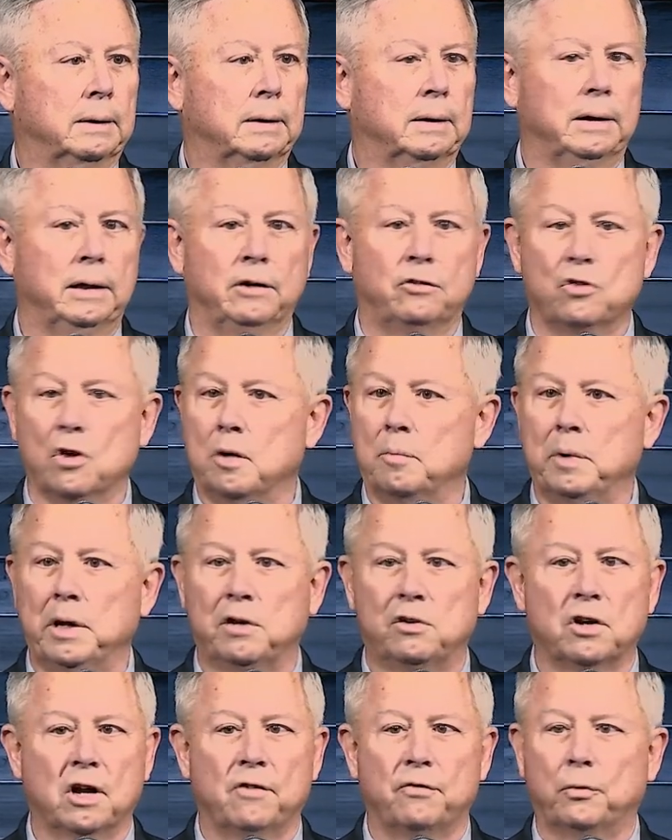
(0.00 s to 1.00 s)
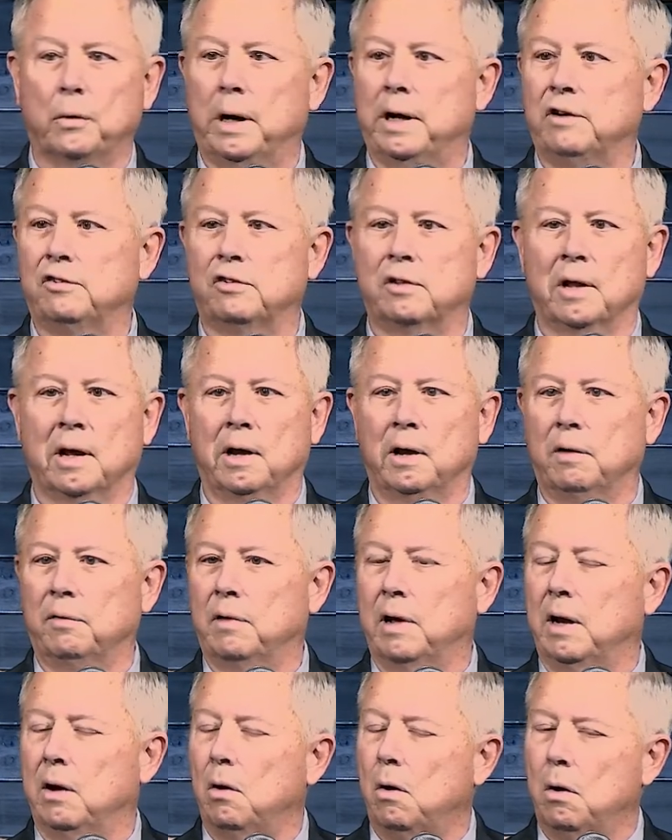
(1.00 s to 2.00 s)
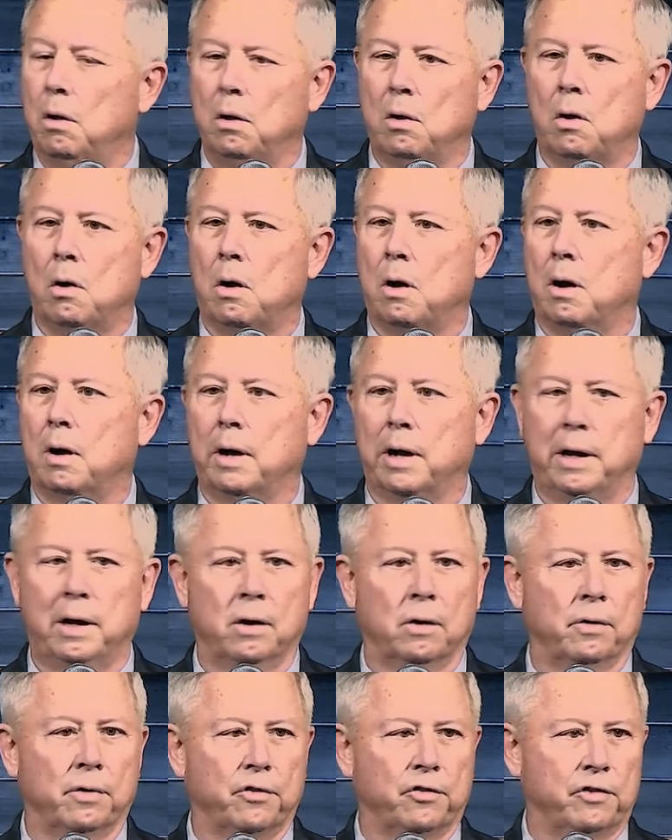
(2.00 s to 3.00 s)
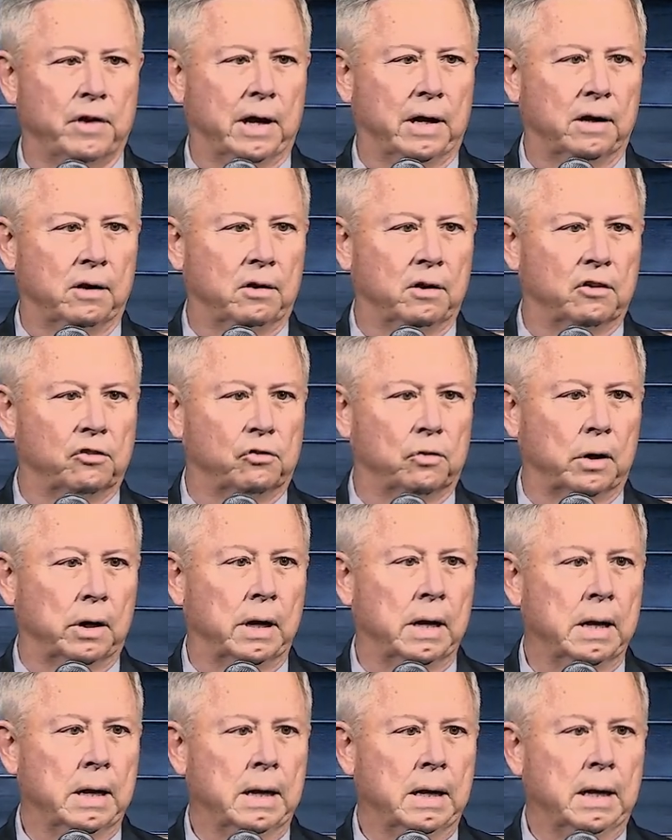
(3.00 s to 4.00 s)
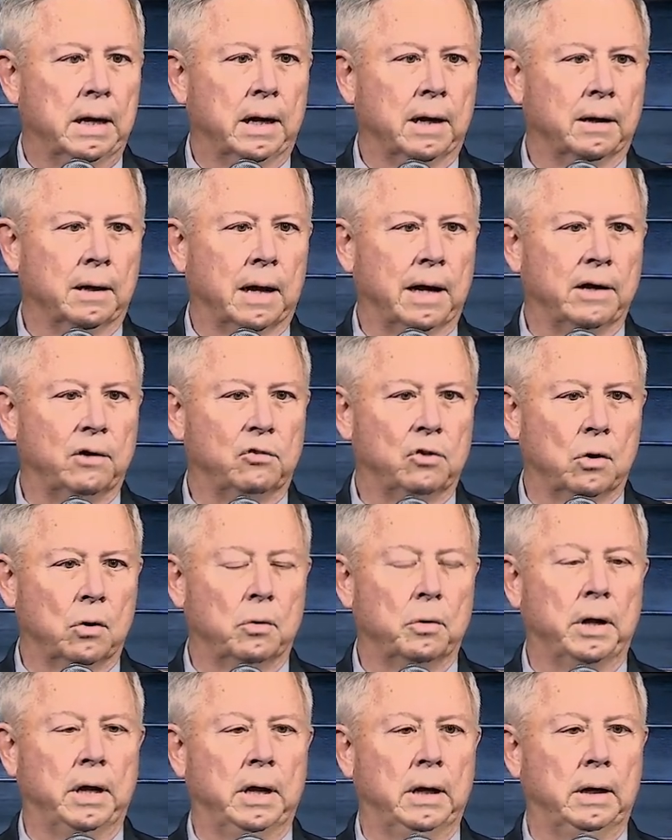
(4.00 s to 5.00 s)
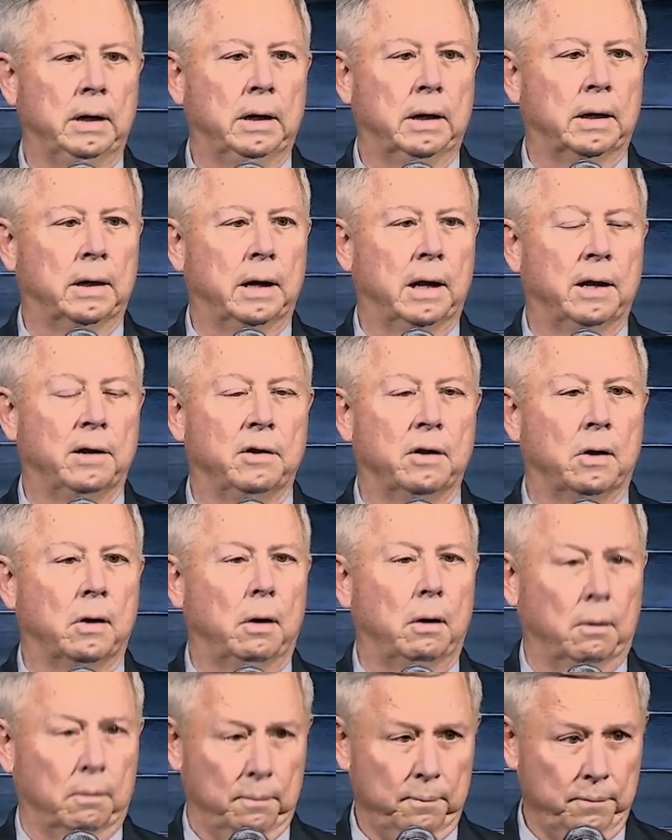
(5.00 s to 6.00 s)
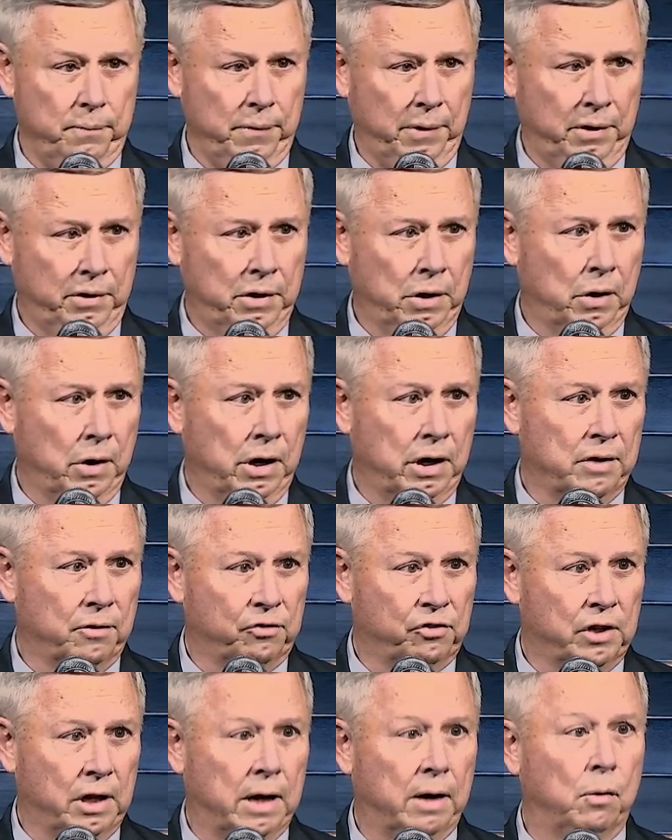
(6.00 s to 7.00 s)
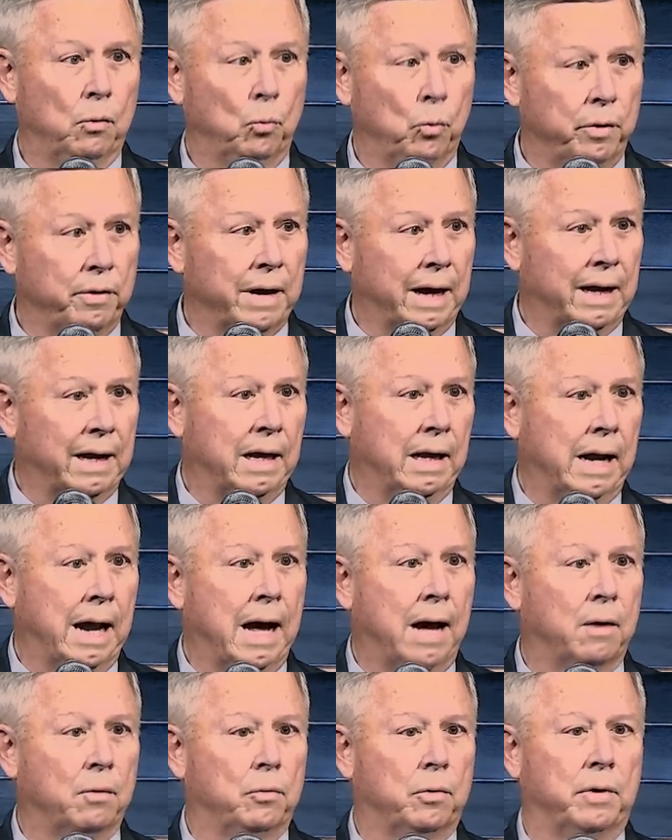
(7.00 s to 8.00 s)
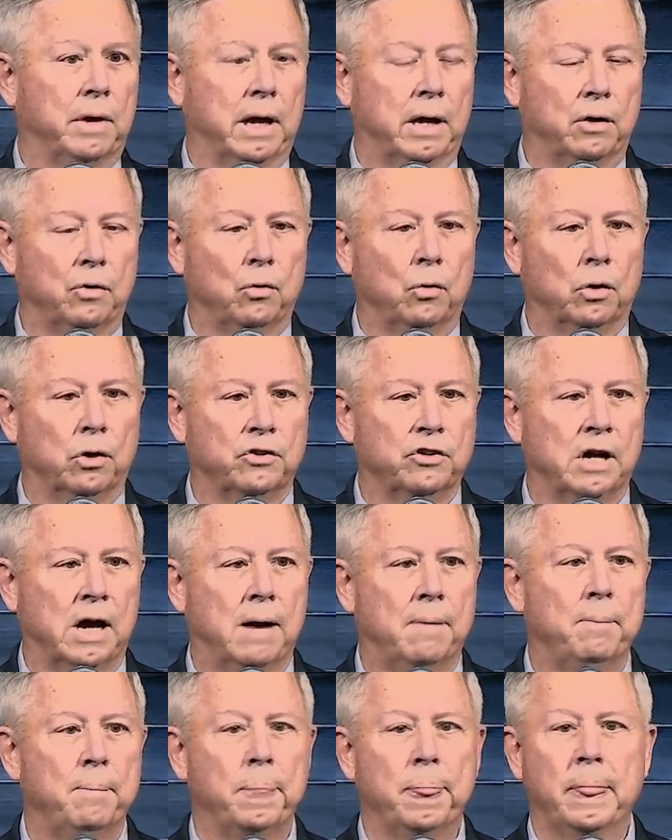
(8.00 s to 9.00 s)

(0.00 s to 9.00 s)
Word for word: It's going to be a tough race. They all are here in the 2nd District. And like Tony and Derek have said, we've got to get out and we've got to do our job.